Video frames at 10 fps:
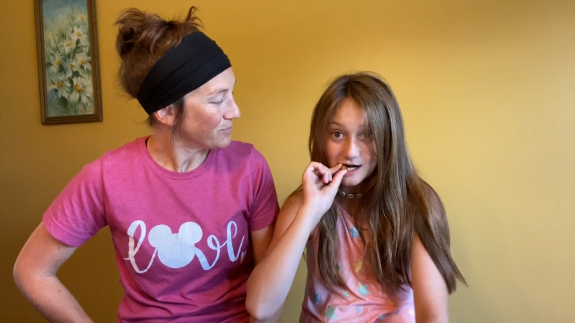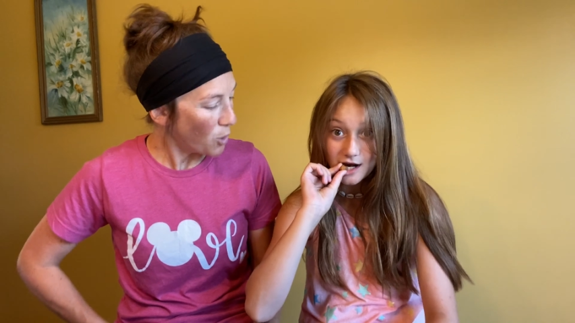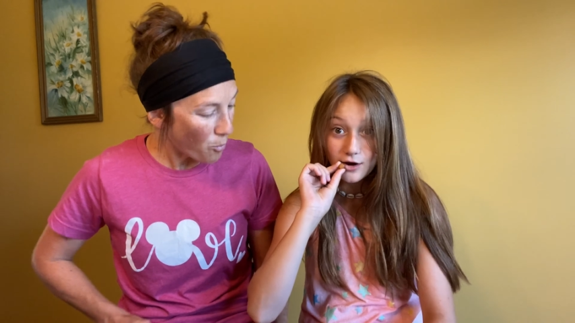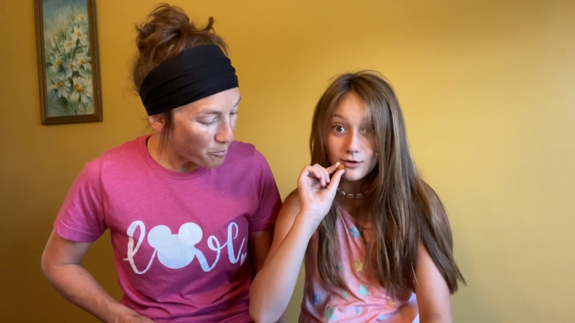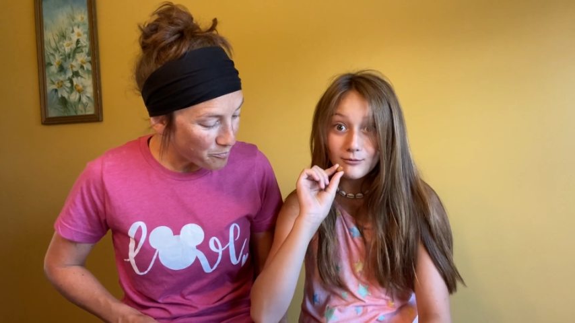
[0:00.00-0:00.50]

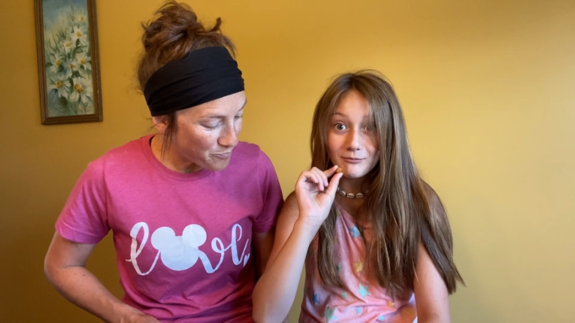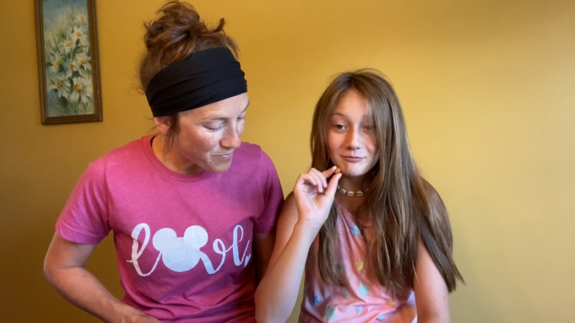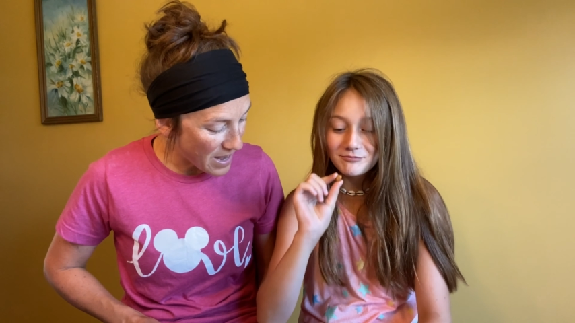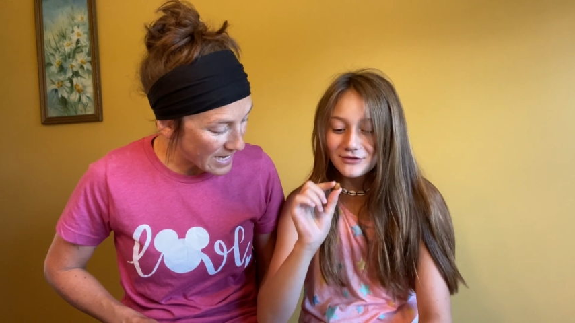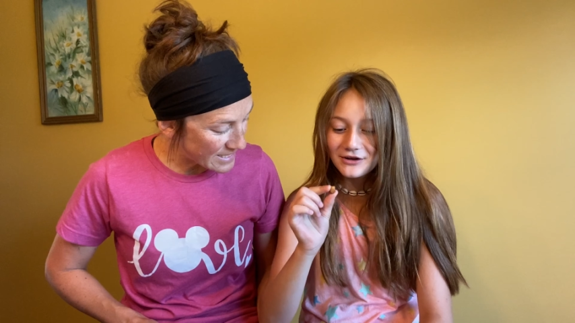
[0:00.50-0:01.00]
Speaker 1: Oh,
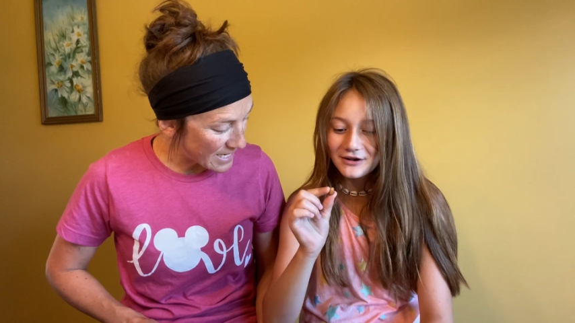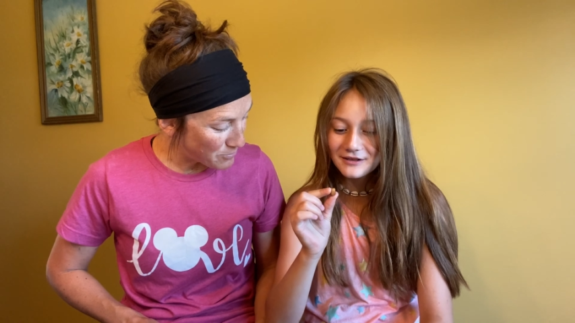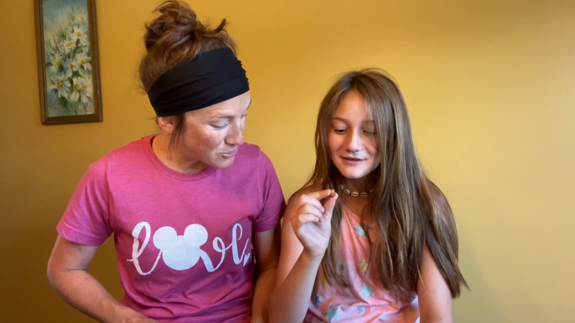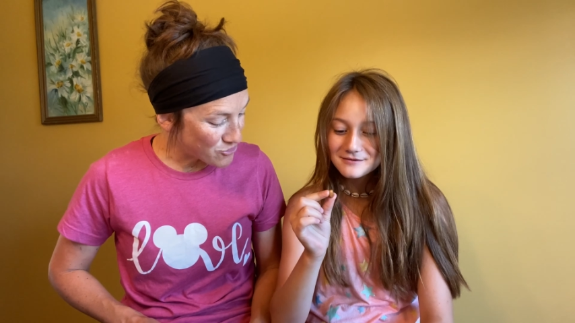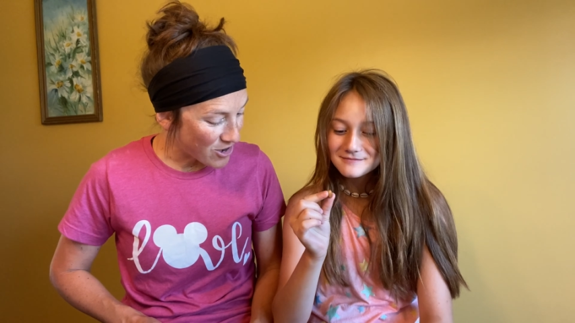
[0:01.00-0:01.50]

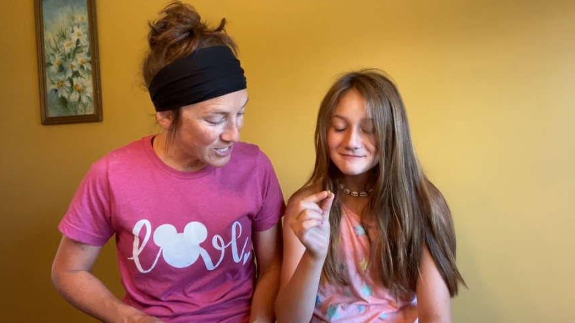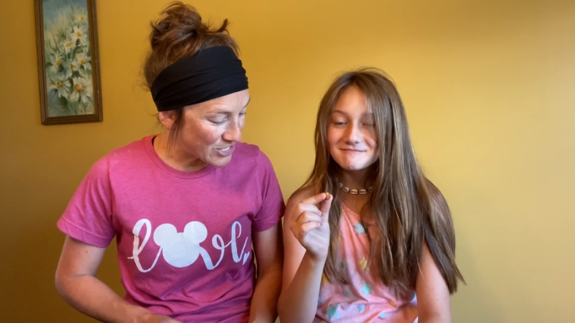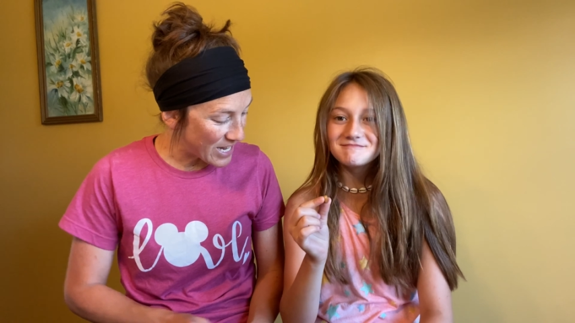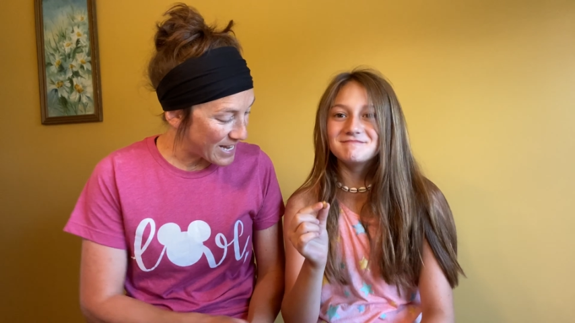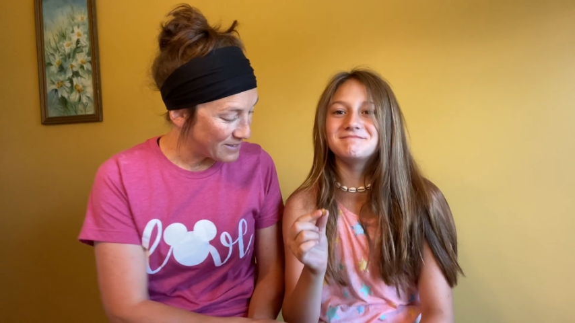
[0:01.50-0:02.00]
I said
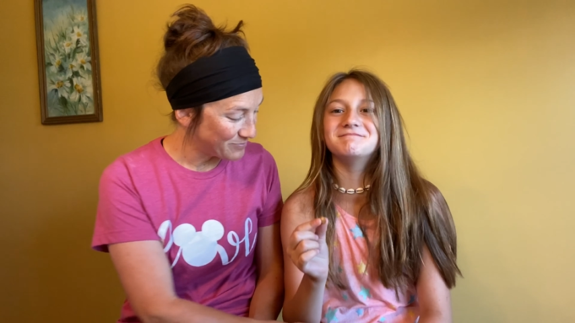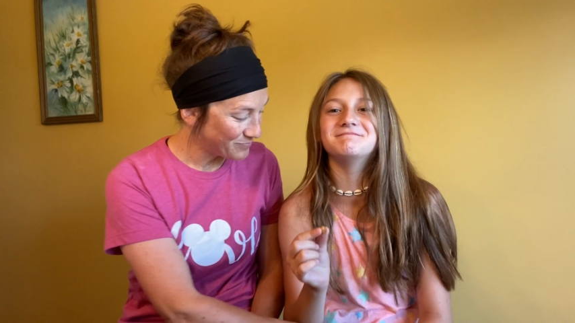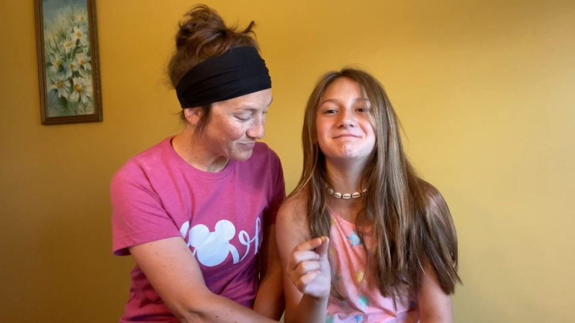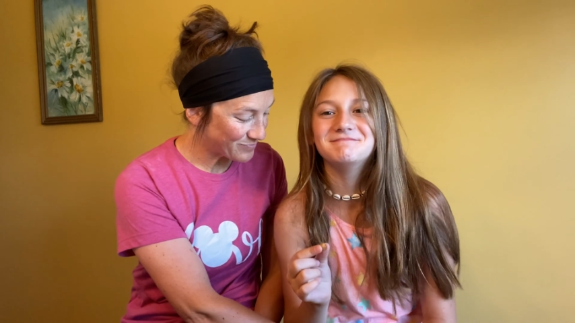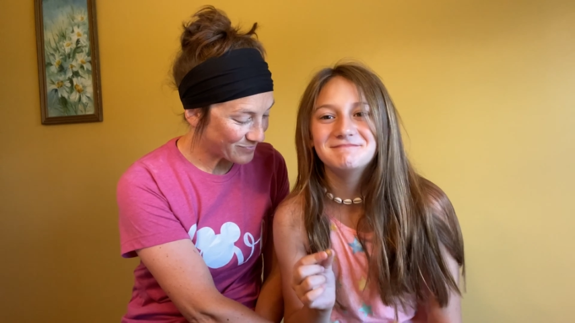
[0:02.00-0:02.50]
it
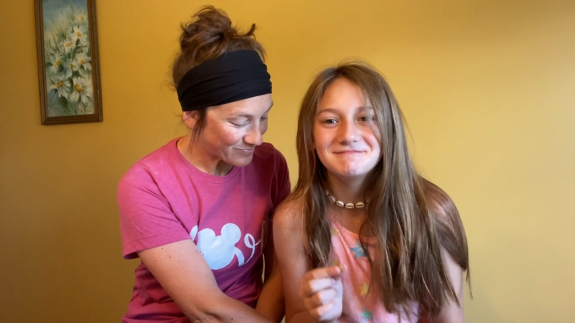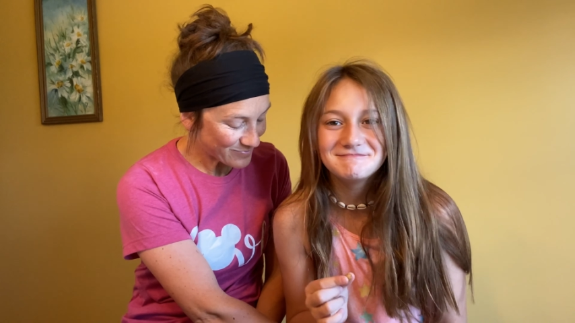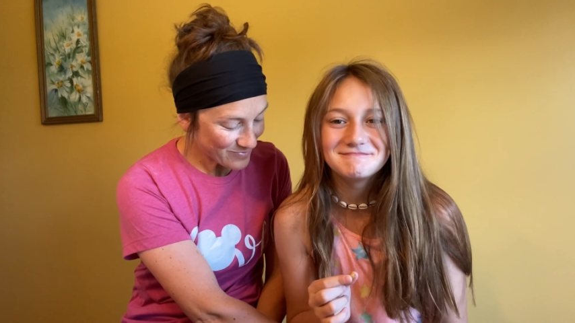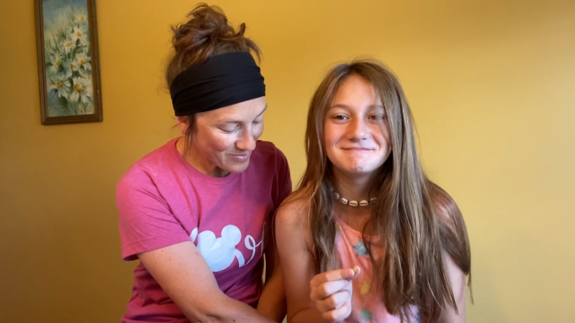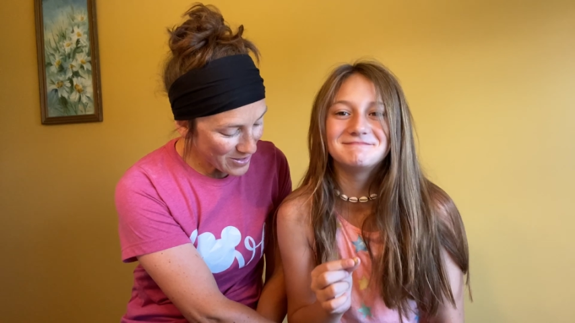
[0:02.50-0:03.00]

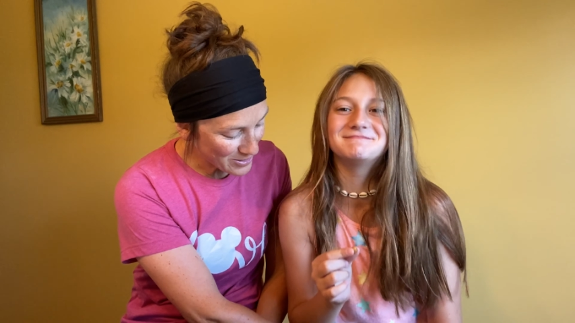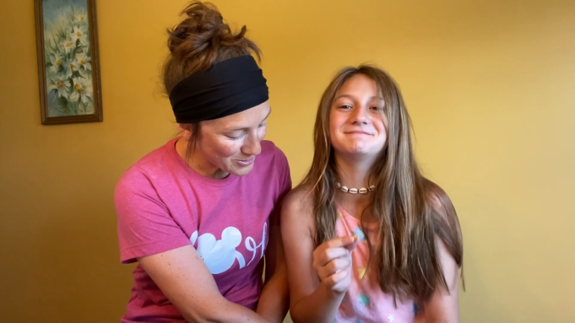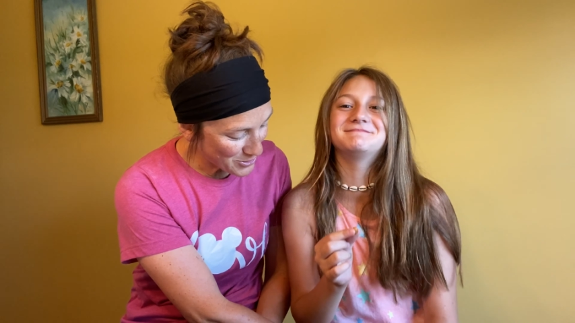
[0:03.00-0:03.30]
was crunchy.